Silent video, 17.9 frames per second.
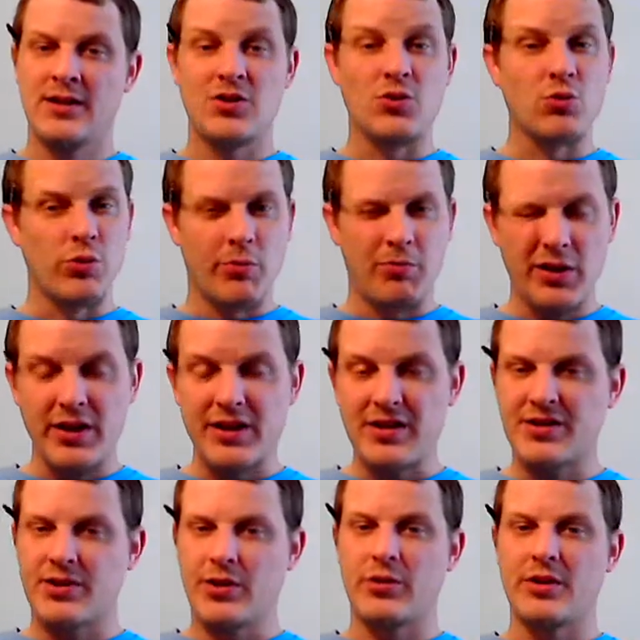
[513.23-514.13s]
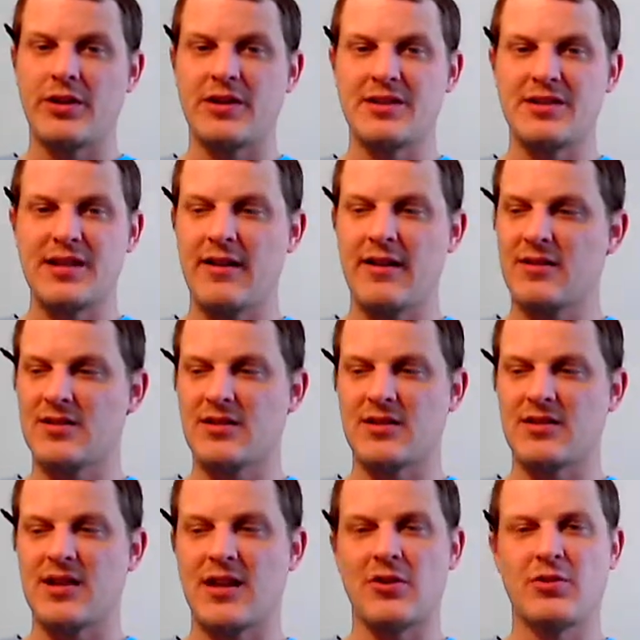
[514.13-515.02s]
to replace Tony Gonzalez,
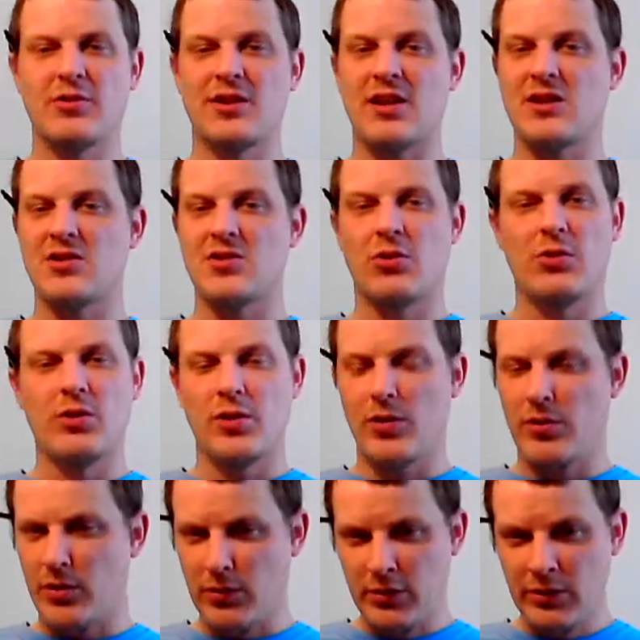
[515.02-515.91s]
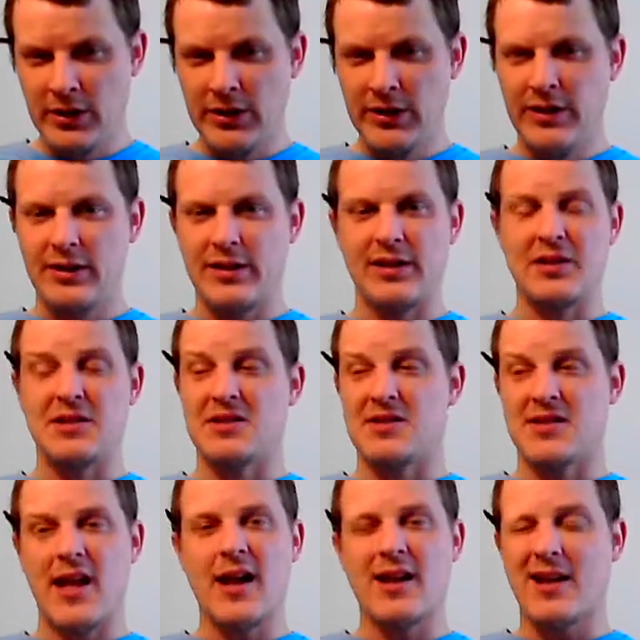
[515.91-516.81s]
because I don't think Tololo
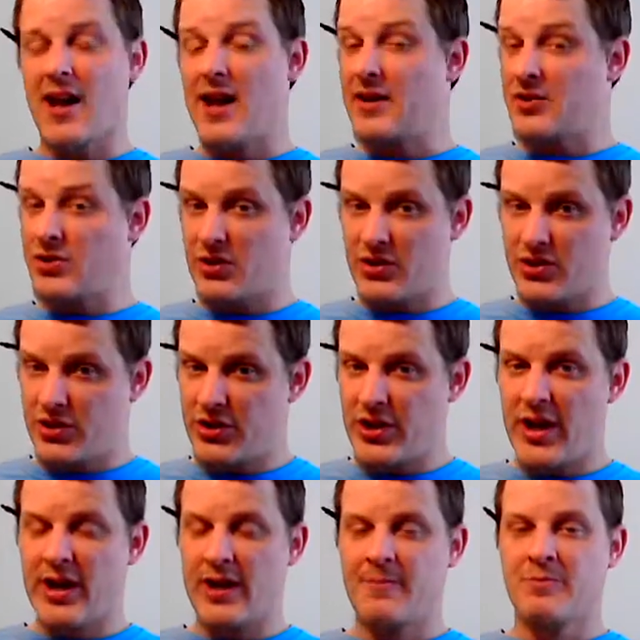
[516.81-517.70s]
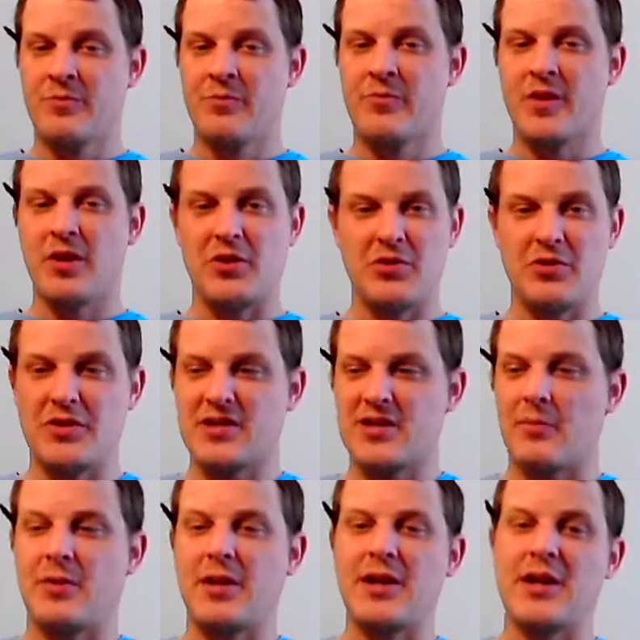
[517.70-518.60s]
is that guy just yet. You need
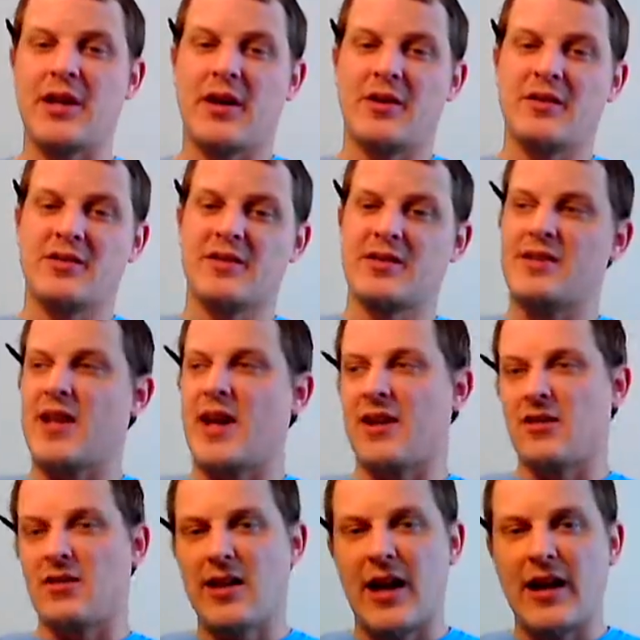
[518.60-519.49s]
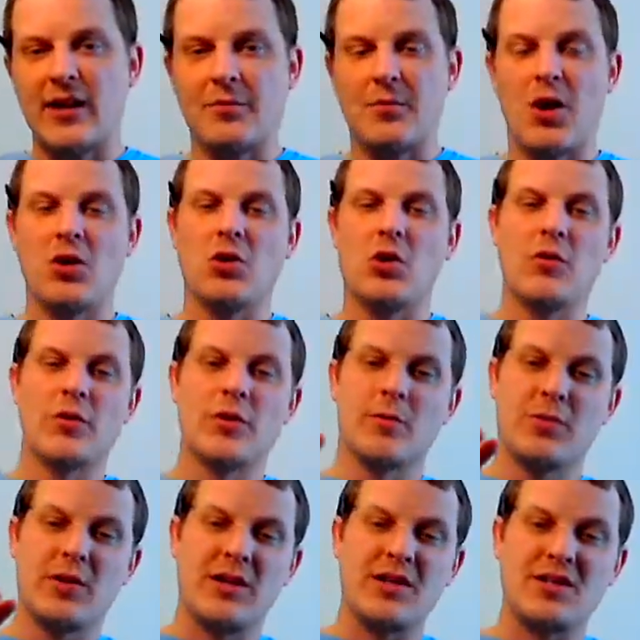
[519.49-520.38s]
somebody else that can line up all over
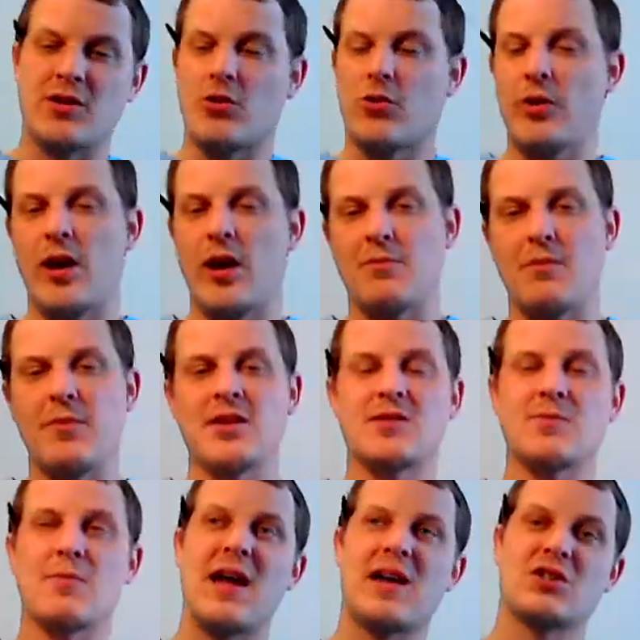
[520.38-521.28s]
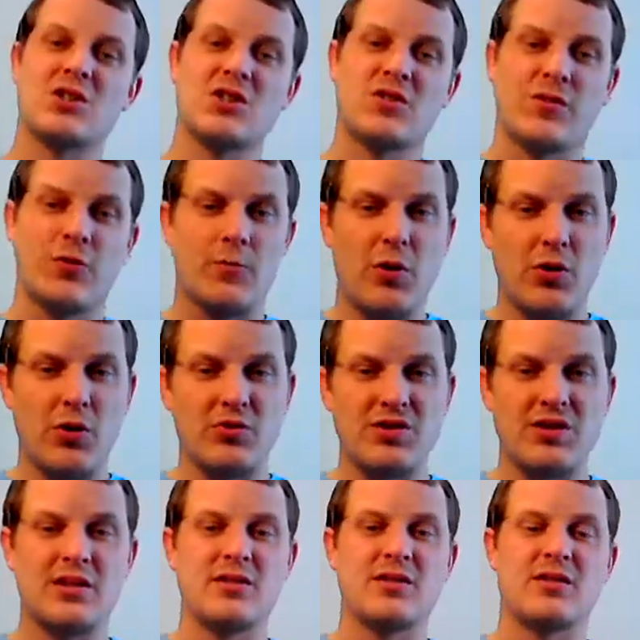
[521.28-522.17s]
the place and create mismatches for
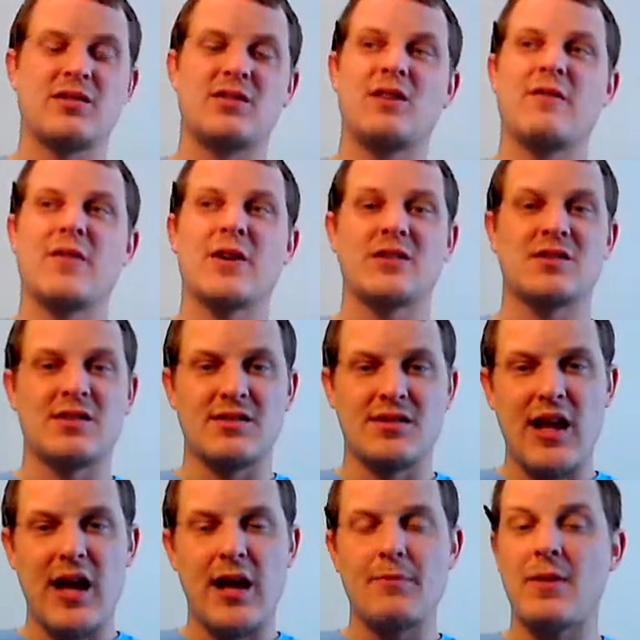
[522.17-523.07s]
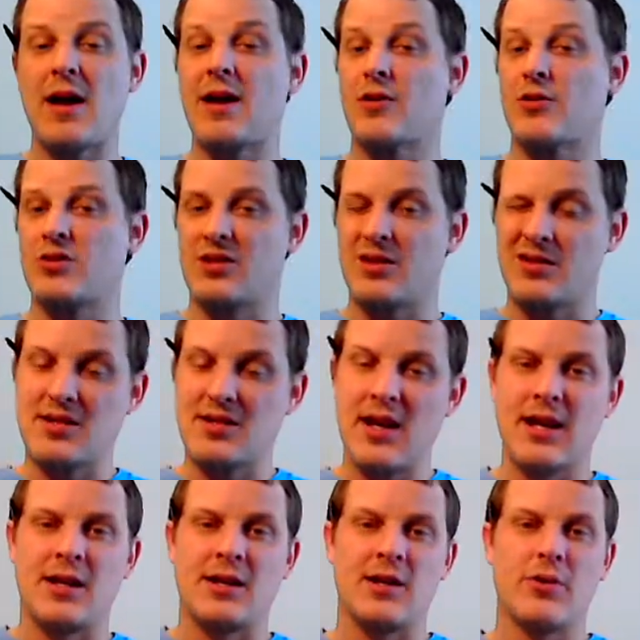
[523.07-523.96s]
opposing defenses, linebackers, and
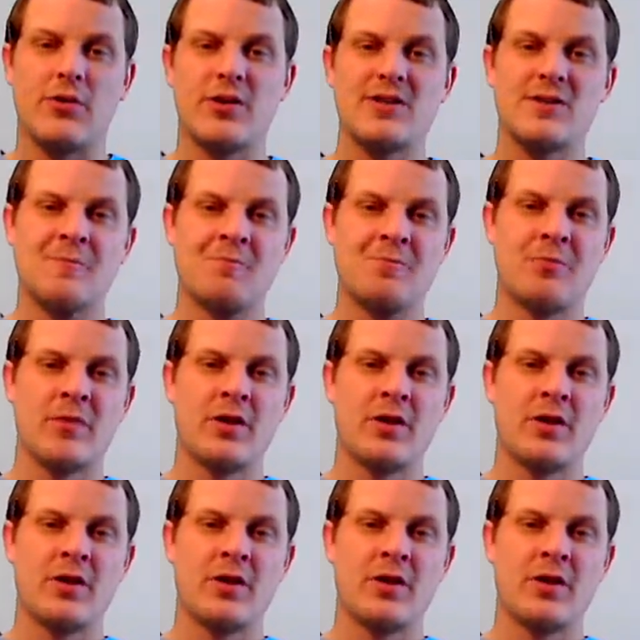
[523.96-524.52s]
secondaries.